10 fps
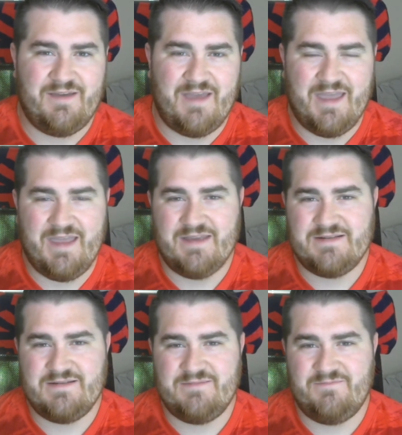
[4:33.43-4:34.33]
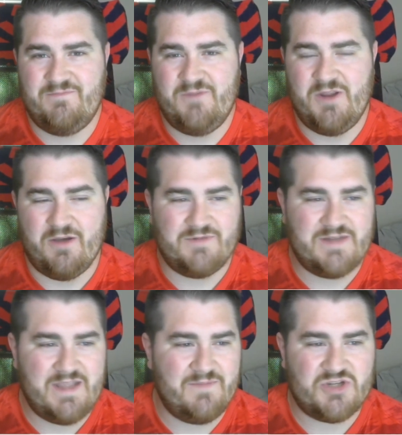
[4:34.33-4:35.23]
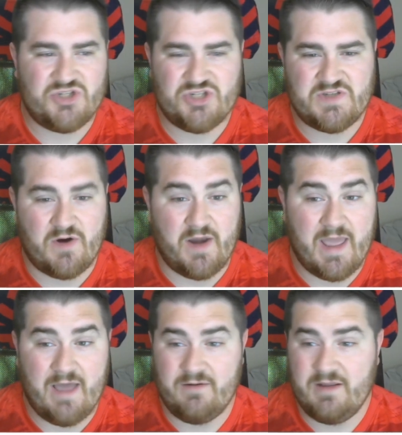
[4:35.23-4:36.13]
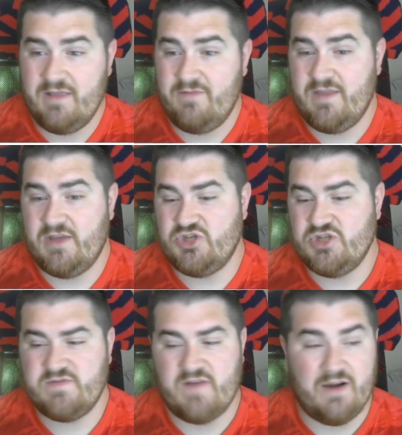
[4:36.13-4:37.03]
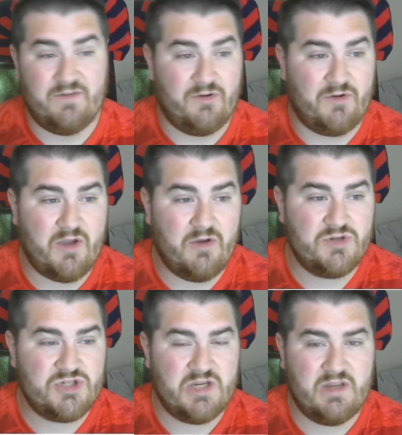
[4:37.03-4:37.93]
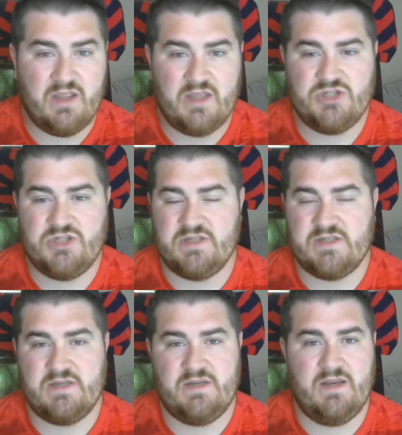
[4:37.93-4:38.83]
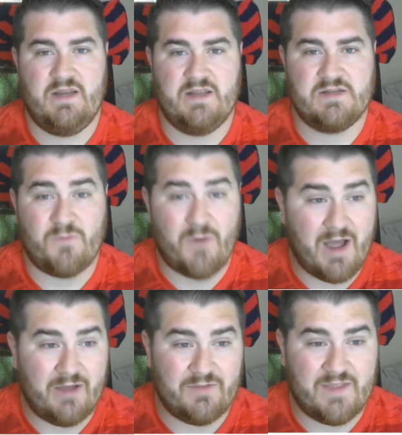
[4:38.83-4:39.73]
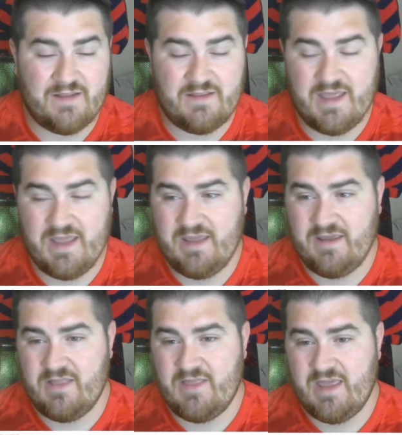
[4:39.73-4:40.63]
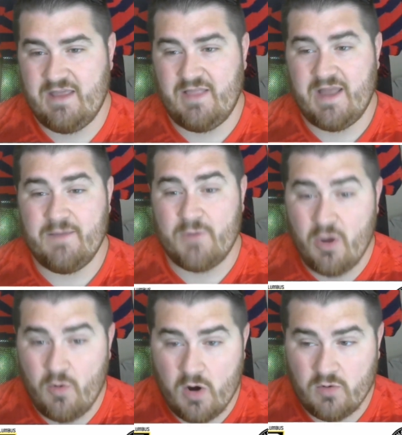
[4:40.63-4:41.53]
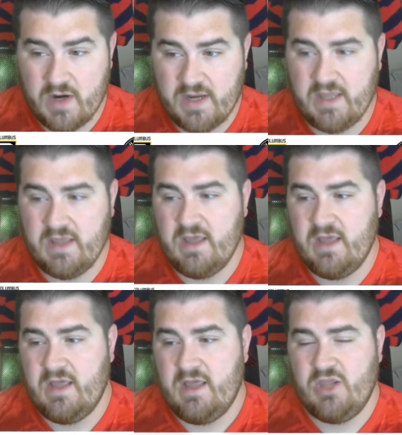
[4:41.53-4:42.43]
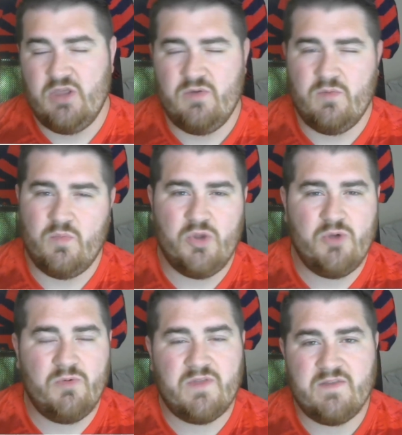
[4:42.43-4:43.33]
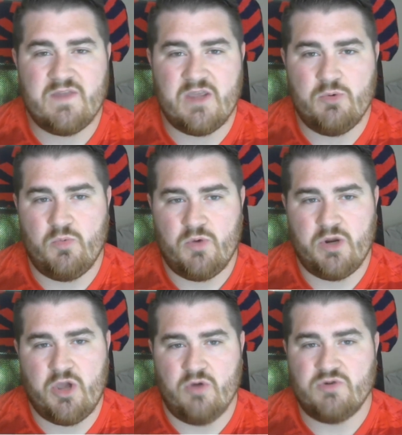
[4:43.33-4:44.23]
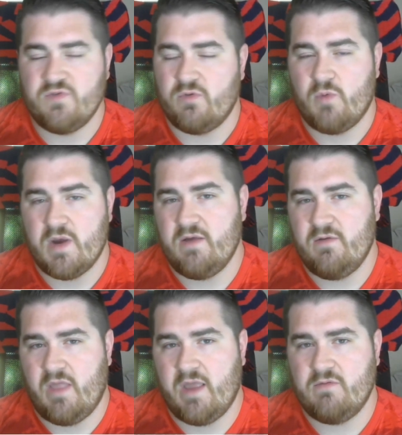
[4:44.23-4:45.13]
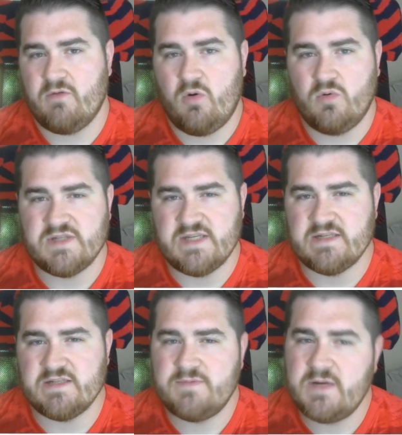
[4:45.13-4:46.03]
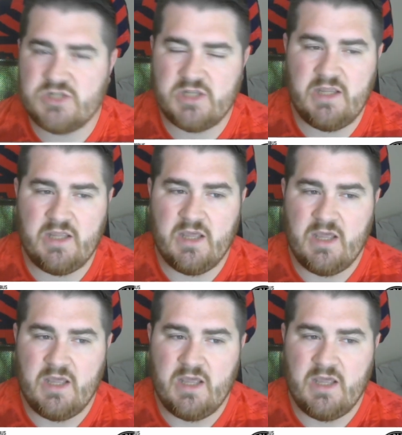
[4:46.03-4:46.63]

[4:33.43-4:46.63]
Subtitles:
a, you know, team that's just starting out. They just fired their coach. It's wild that they let him go already. You would think that you would want to coach for the whole season, especially